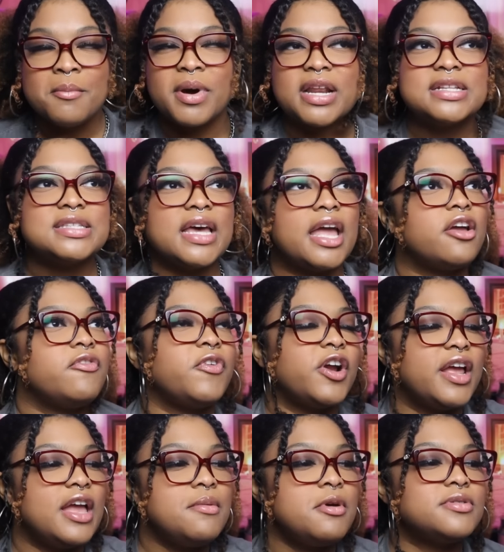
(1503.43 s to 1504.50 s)
But it's like, for
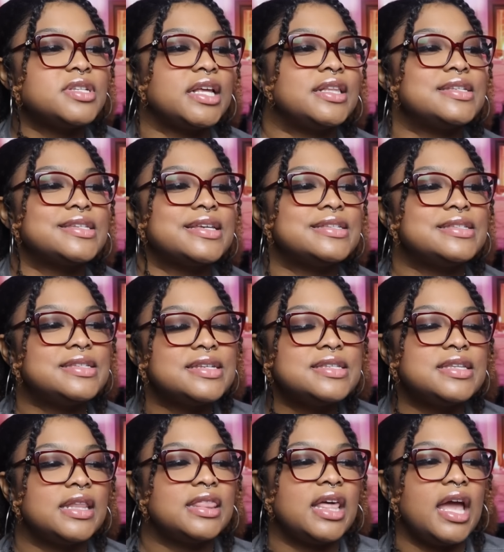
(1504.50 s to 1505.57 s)
him, it was like this
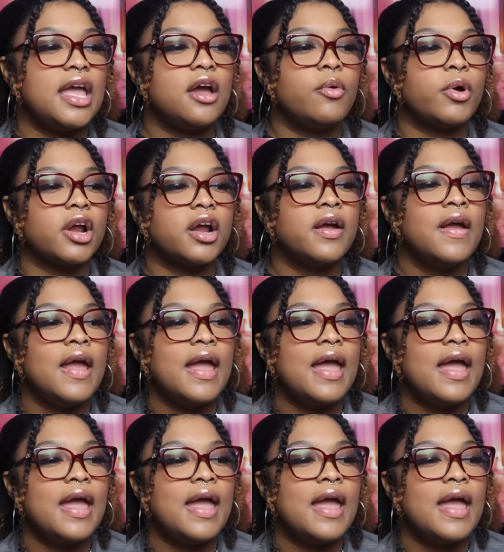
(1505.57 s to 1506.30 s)
consistent thing where